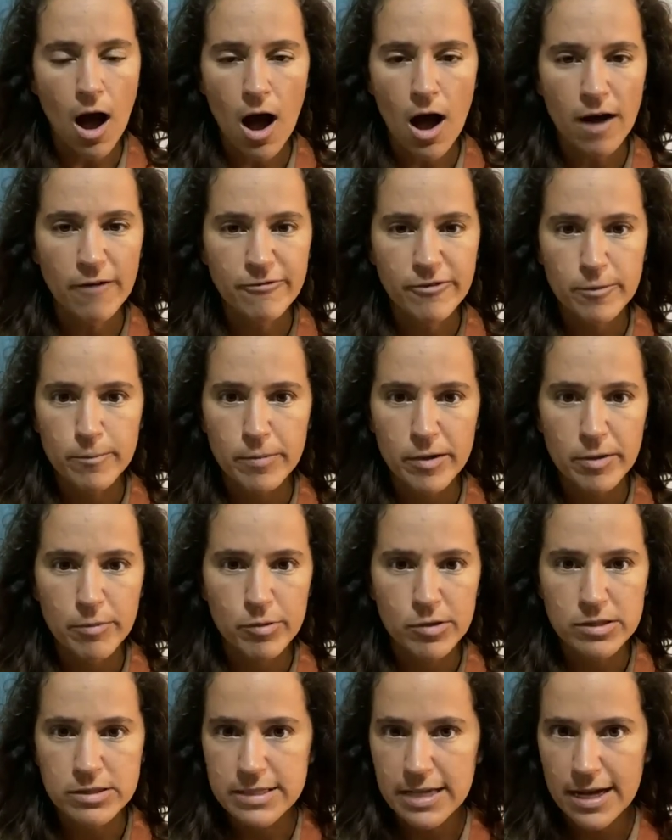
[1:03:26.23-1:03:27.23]
often
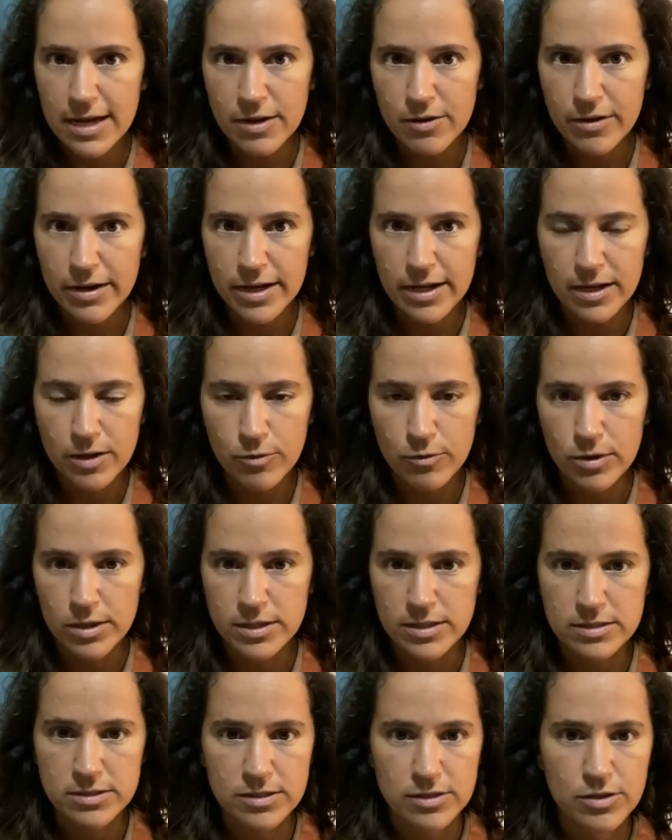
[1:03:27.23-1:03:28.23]
people take Reiki
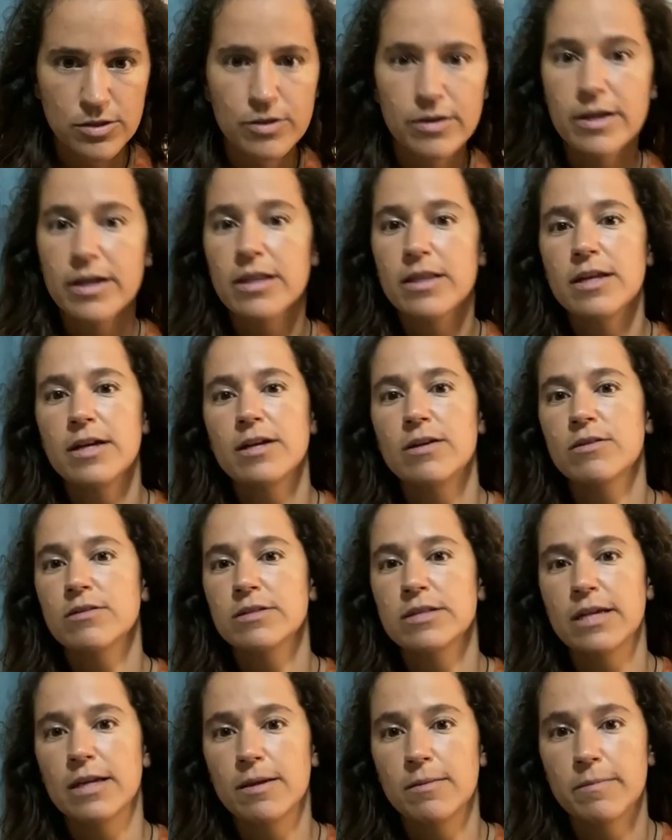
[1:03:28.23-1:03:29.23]
1 and 2 and they
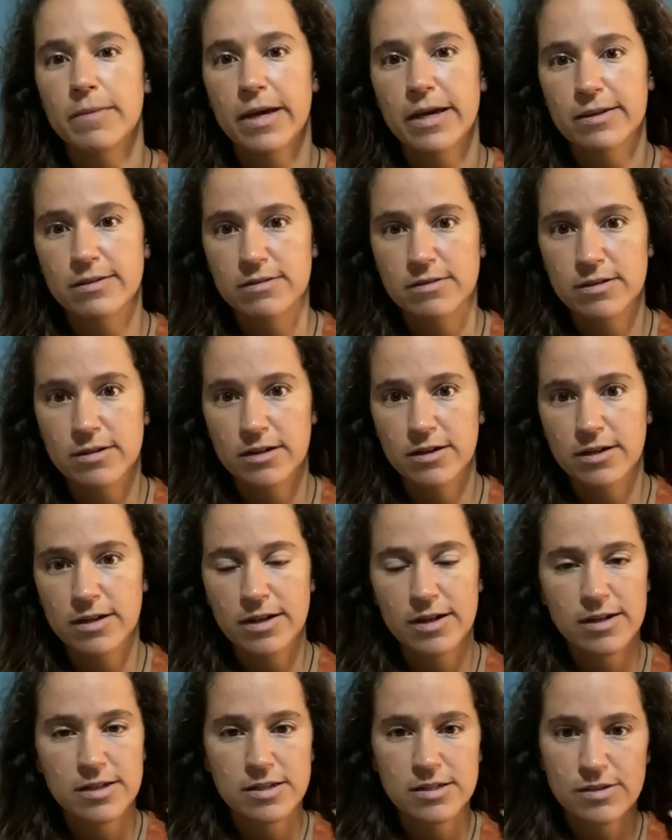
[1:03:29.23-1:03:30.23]
don't take
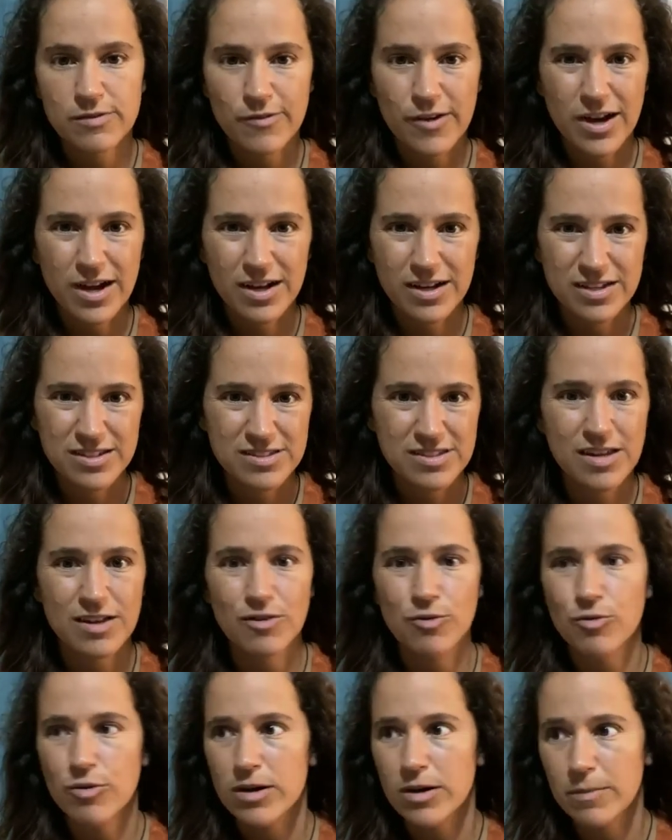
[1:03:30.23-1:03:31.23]
Master, and it's fine because
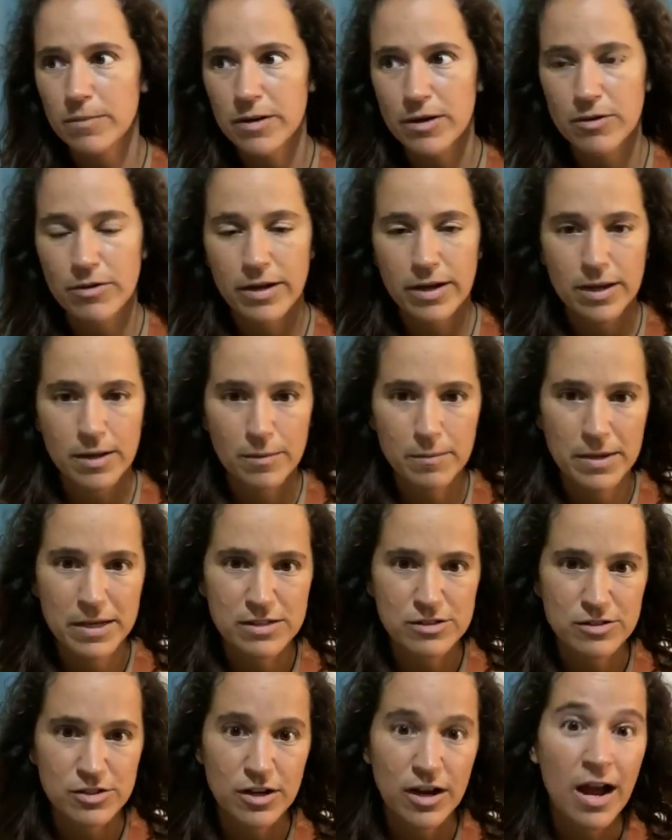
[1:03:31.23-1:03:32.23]
they don't want to be a Reiki
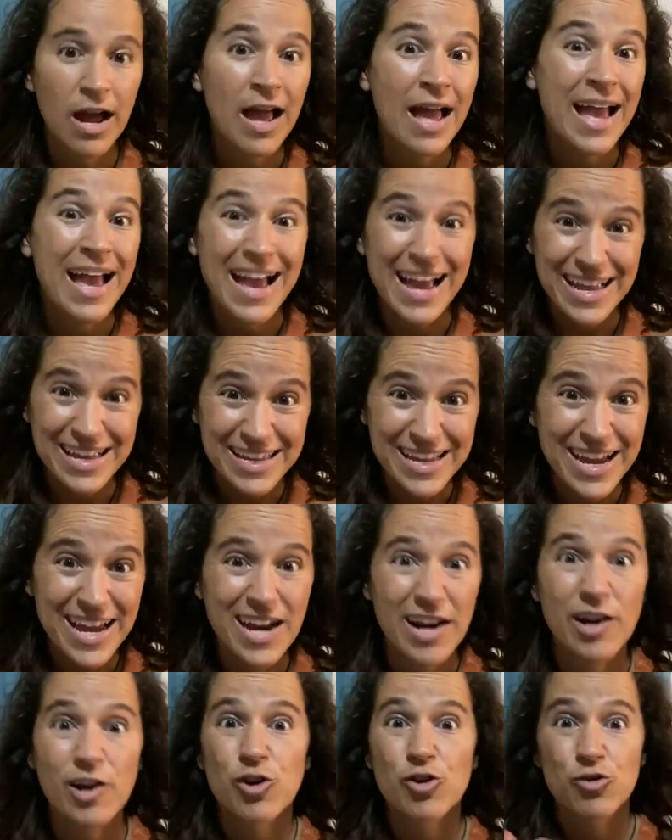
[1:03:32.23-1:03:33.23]
Master.
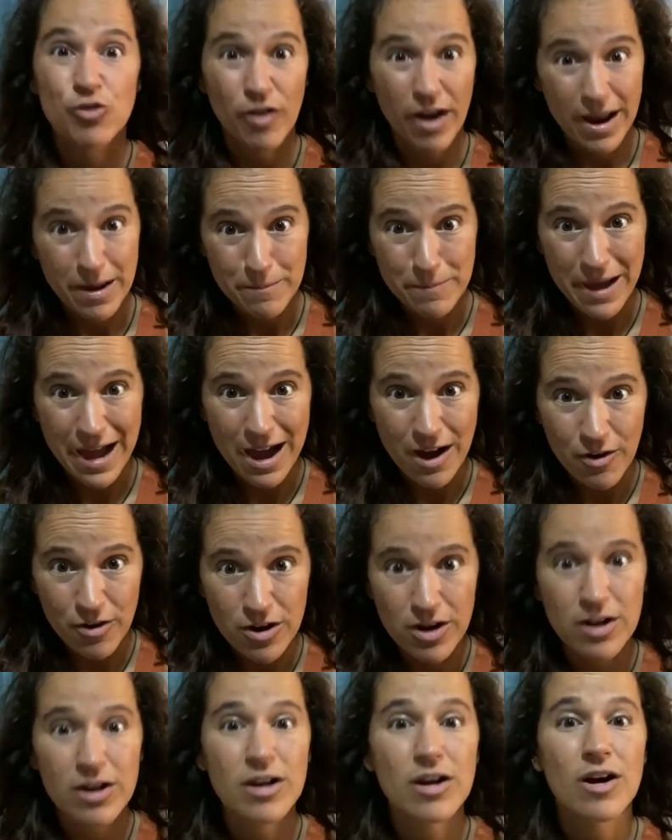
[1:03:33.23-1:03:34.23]
Again, great
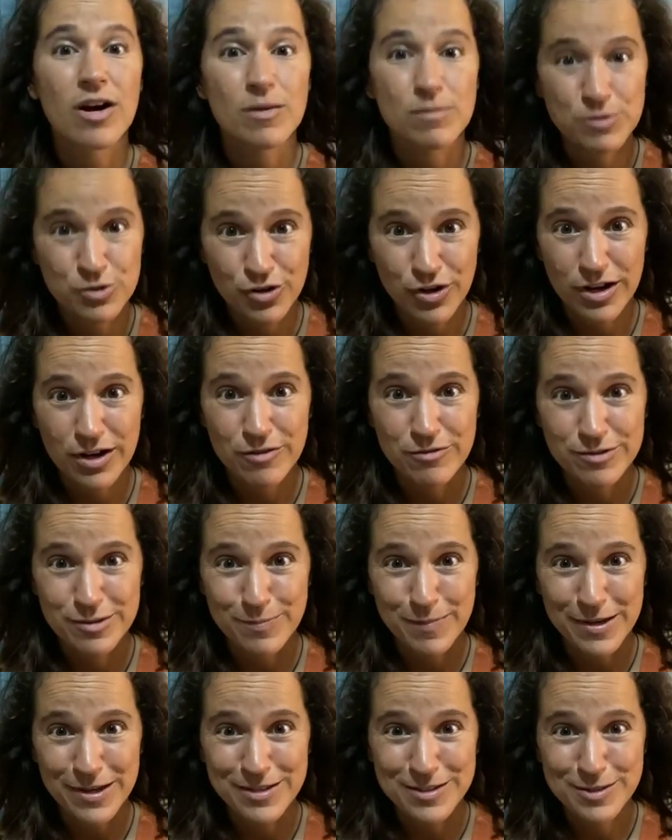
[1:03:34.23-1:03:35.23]
power comes great
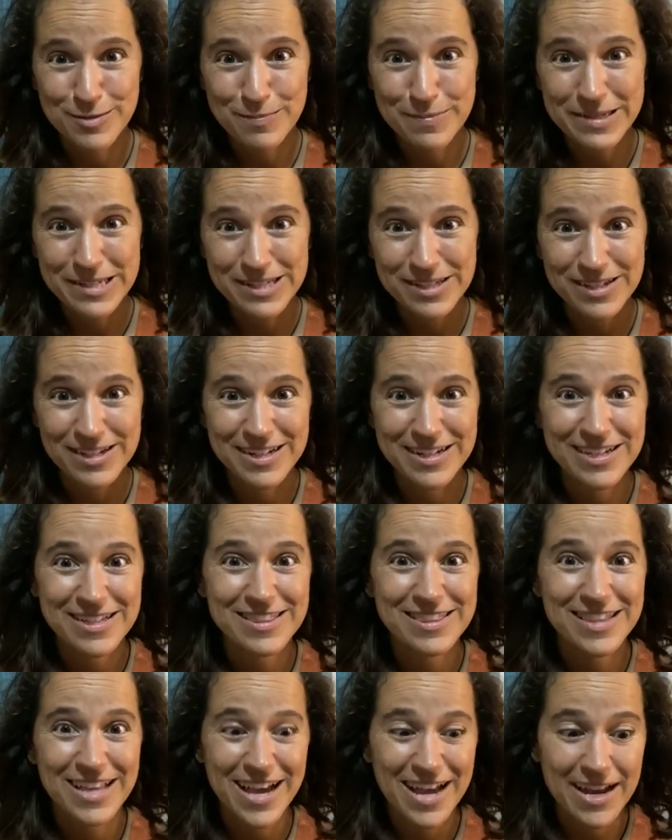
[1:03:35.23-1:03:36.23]

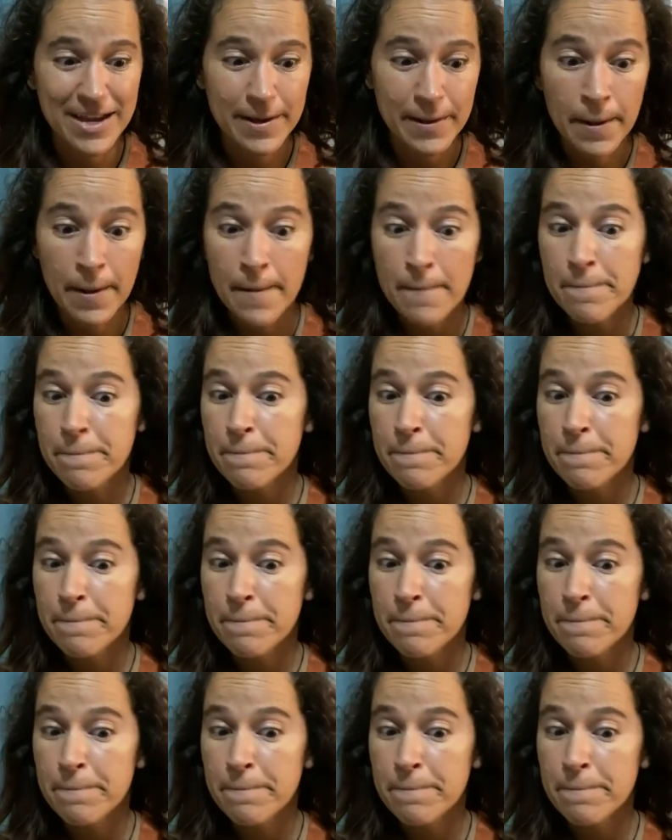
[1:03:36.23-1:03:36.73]
responsibility. Like,